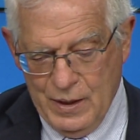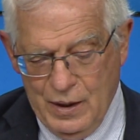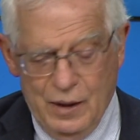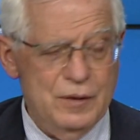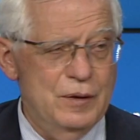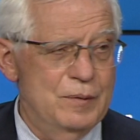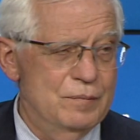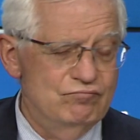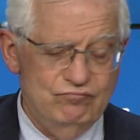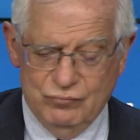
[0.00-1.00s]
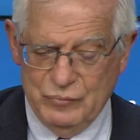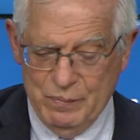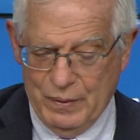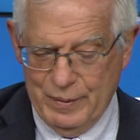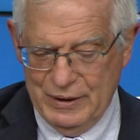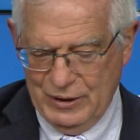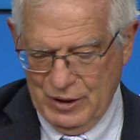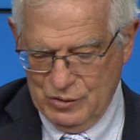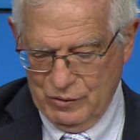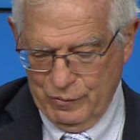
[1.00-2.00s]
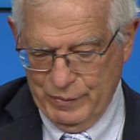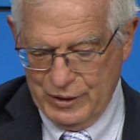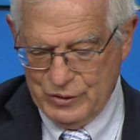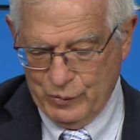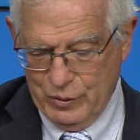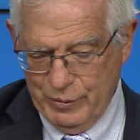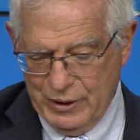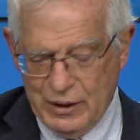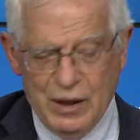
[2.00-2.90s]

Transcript: and the implementation of Minsk agreement